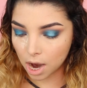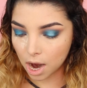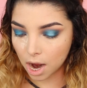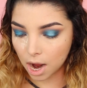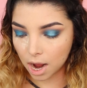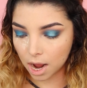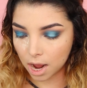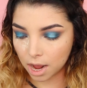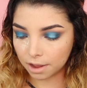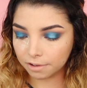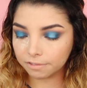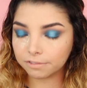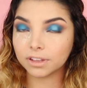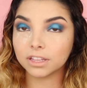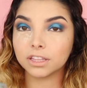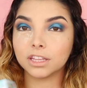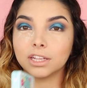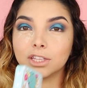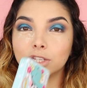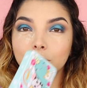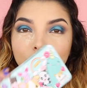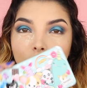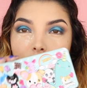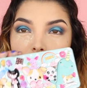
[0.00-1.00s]
have the
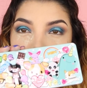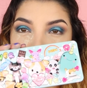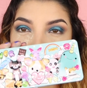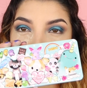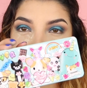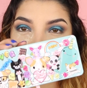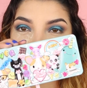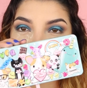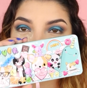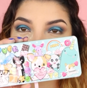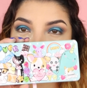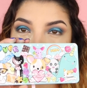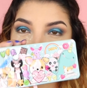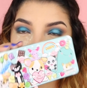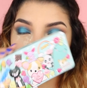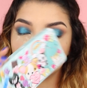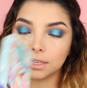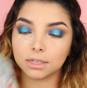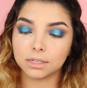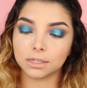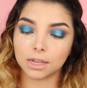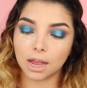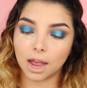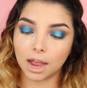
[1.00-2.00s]

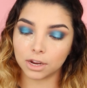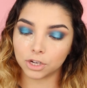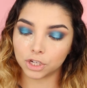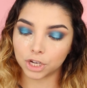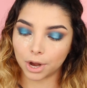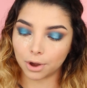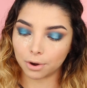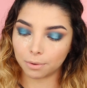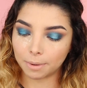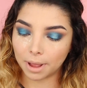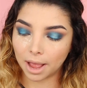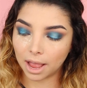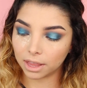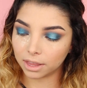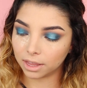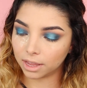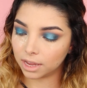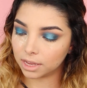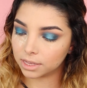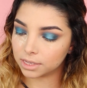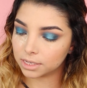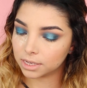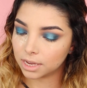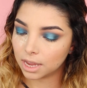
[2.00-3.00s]
Toofaced eyeshadow
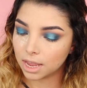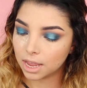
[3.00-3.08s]
palettes.